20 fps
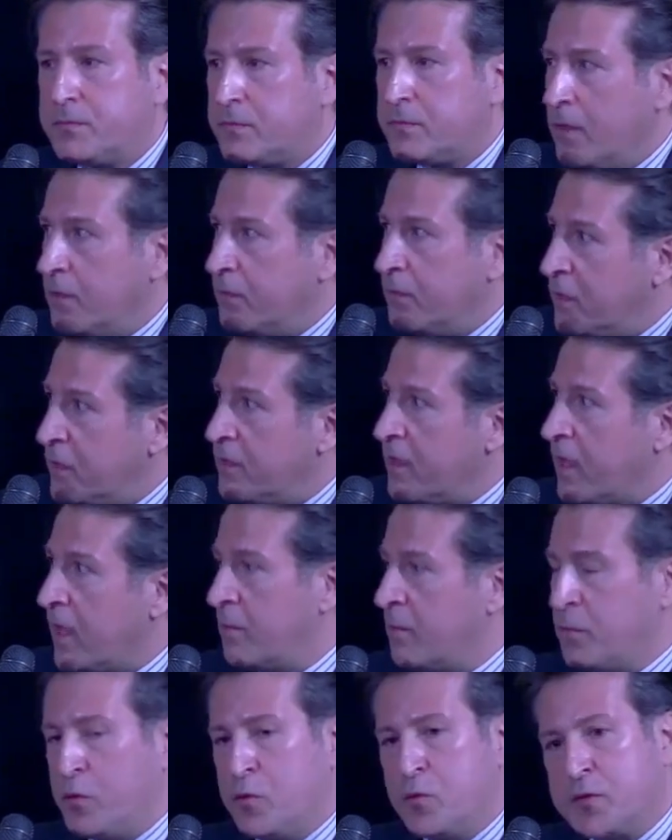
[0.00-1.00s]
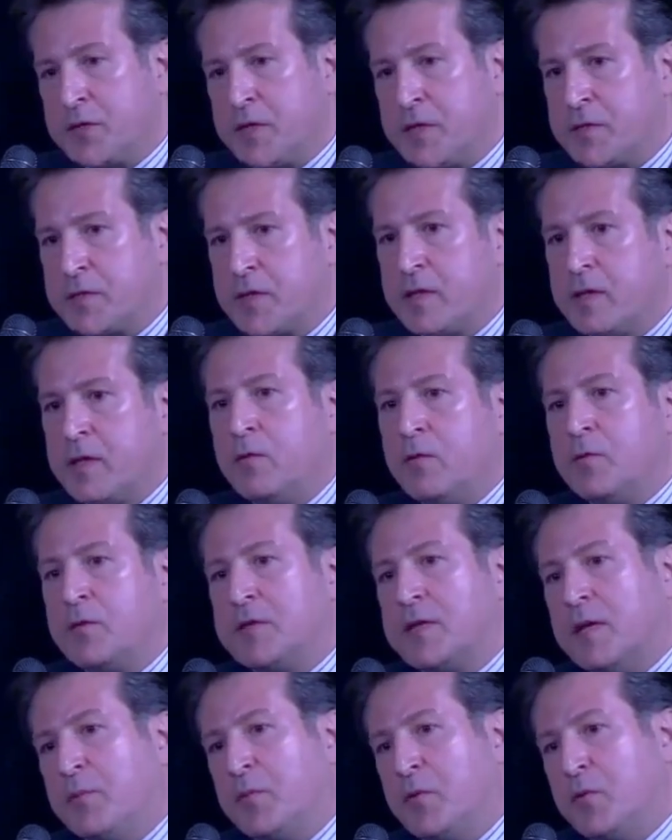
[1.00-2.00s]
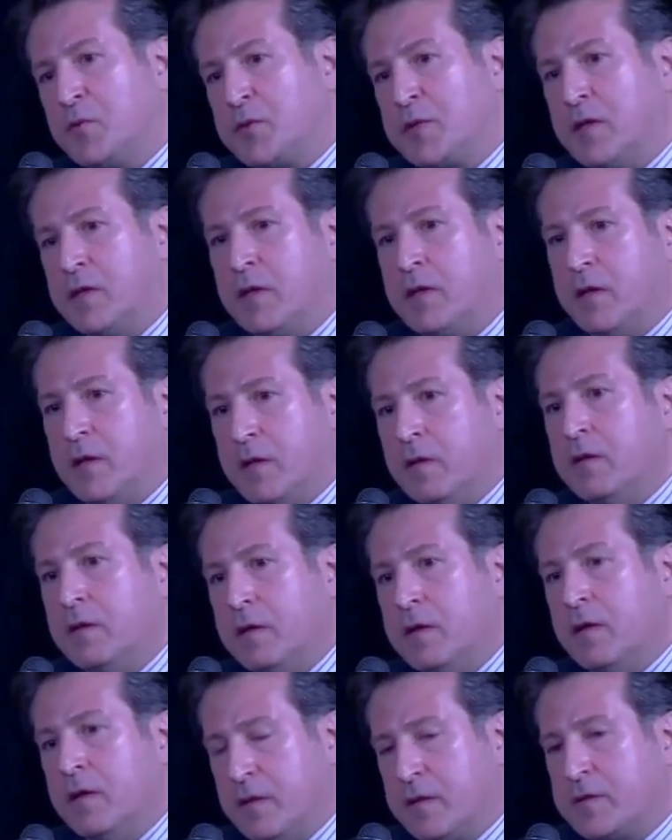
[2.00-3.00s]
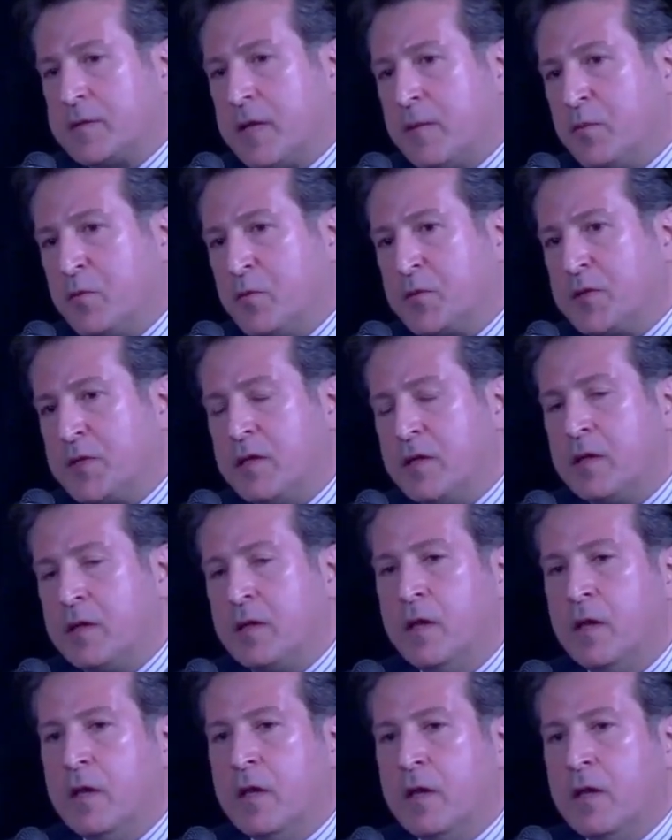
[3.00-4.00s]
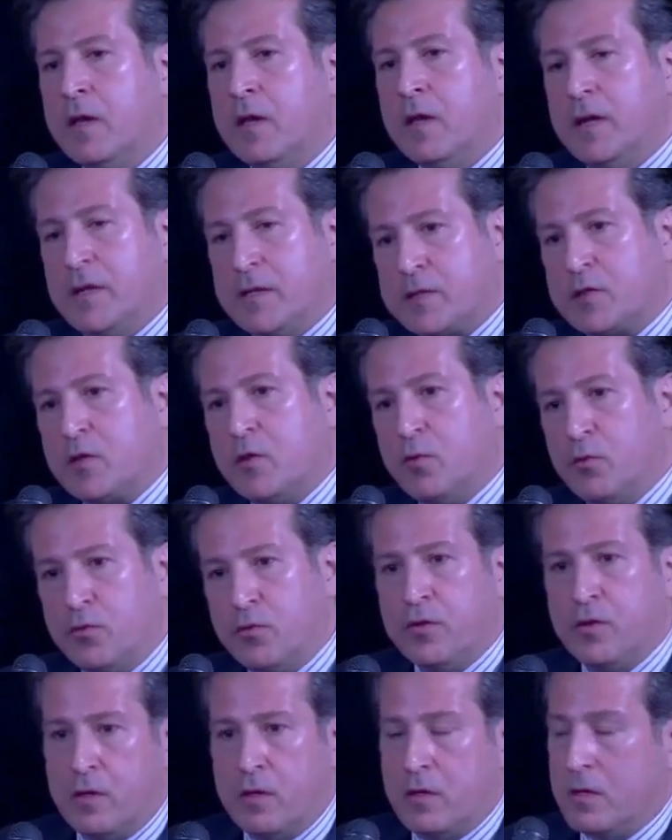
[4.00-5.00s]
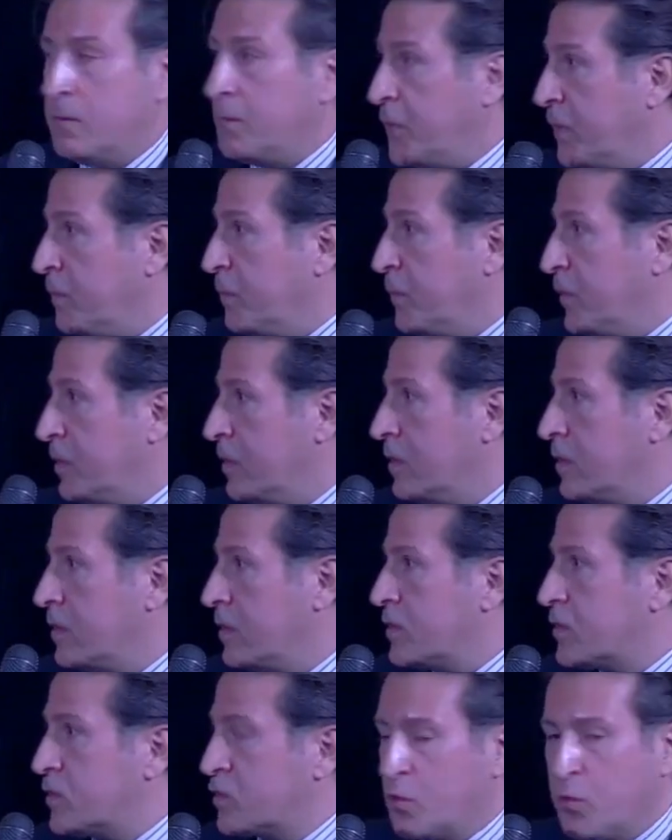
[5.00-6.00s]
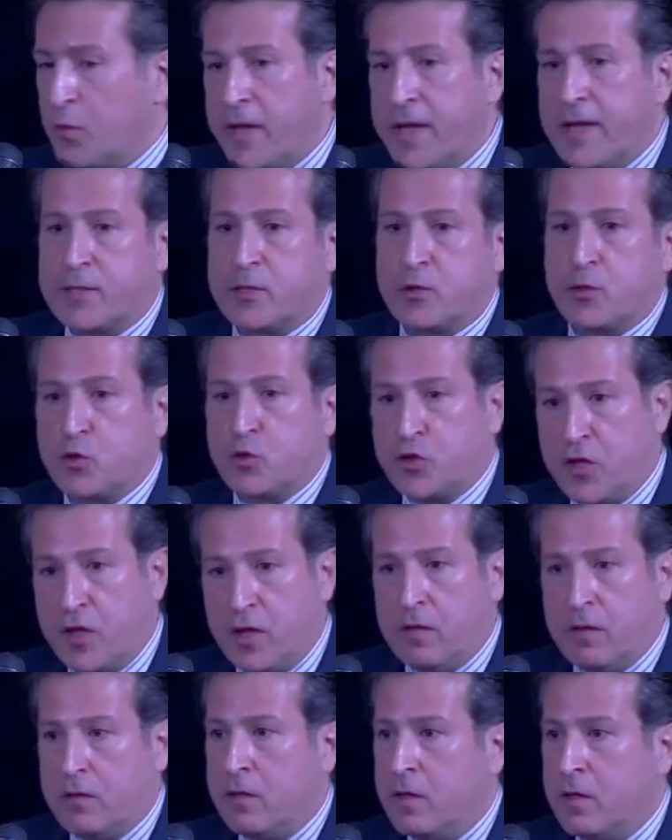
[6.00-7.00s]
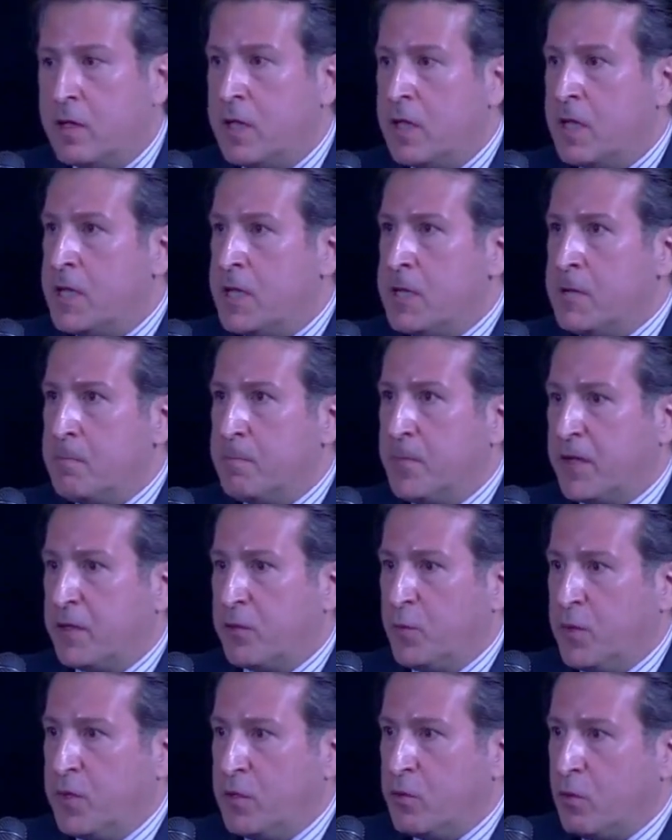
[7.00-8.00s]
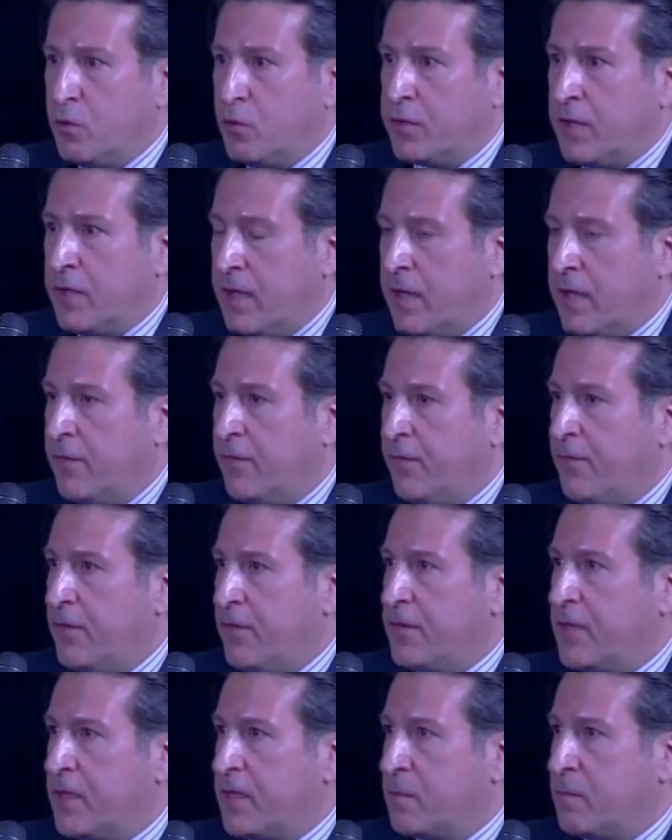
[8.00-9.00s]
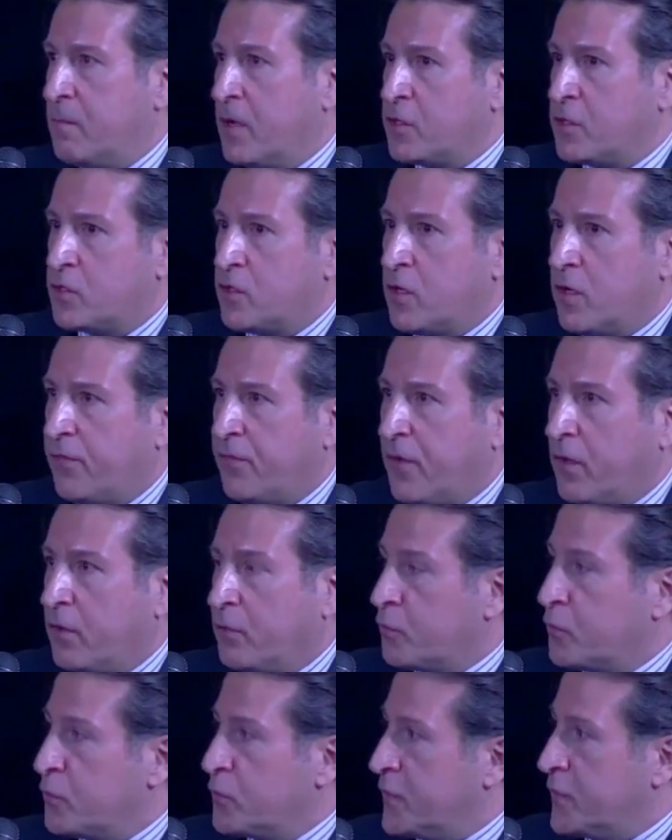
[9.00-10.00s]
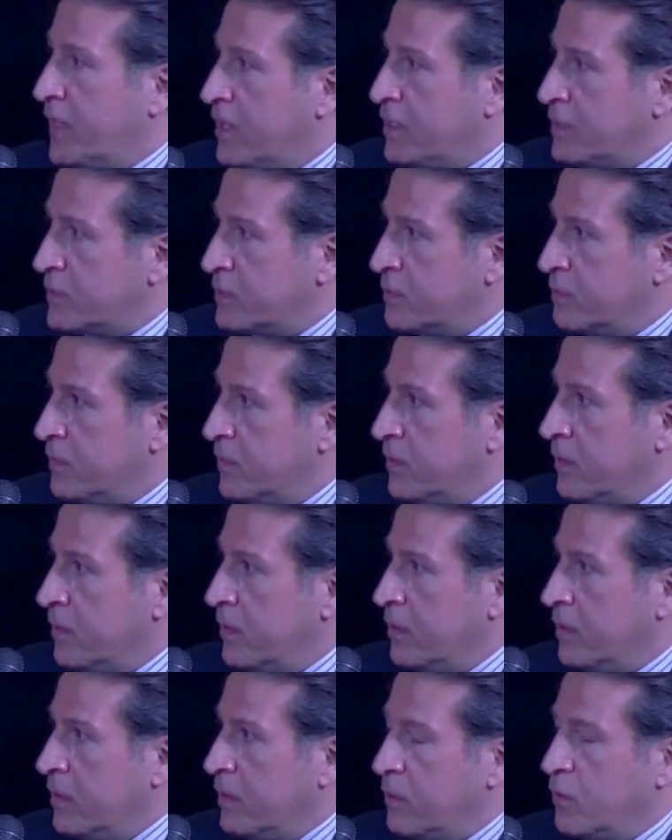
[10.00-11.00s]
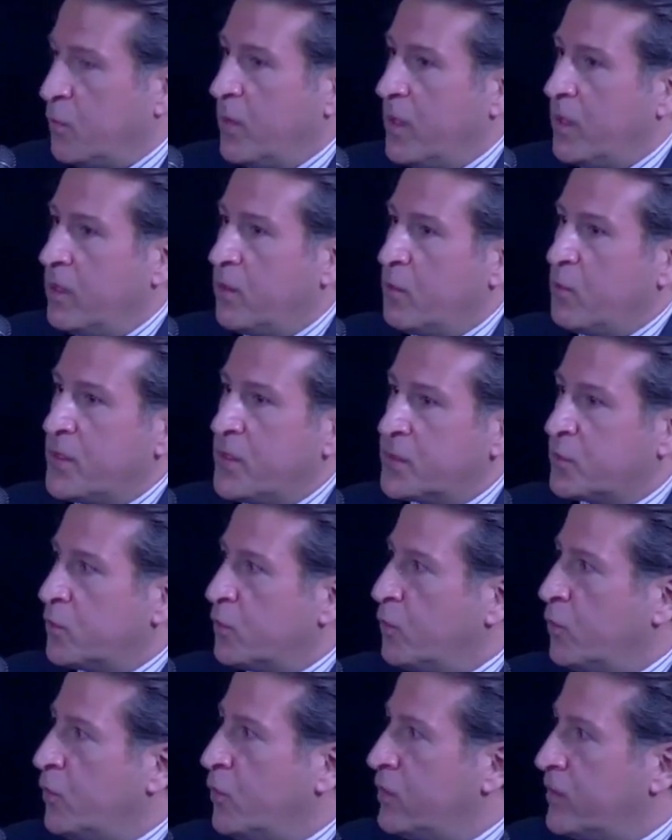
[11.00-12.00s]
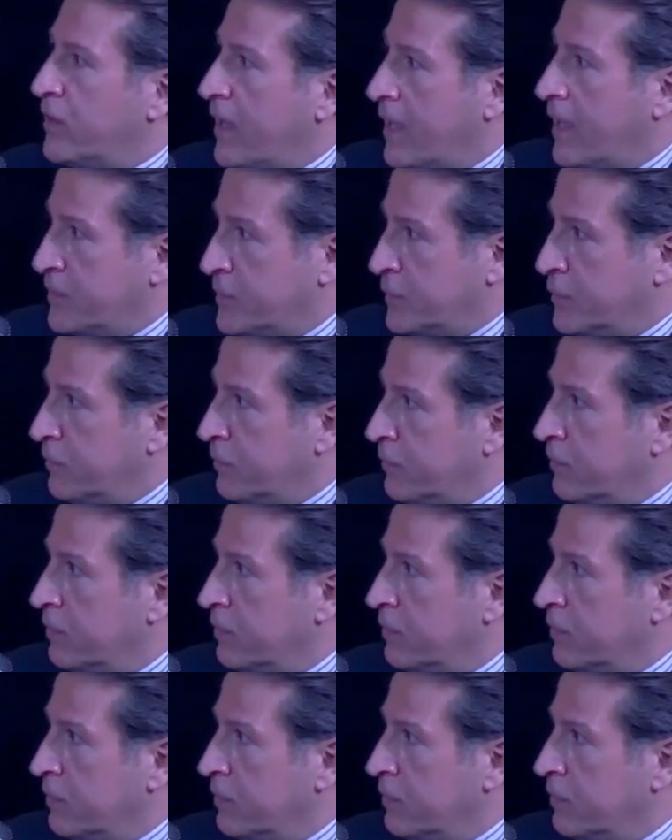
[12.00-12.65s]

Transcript: did abuse us, and now he's abusing, it's abusing its own people. So we associate, but we don't have that much of enthusiasm the way the Western world has it,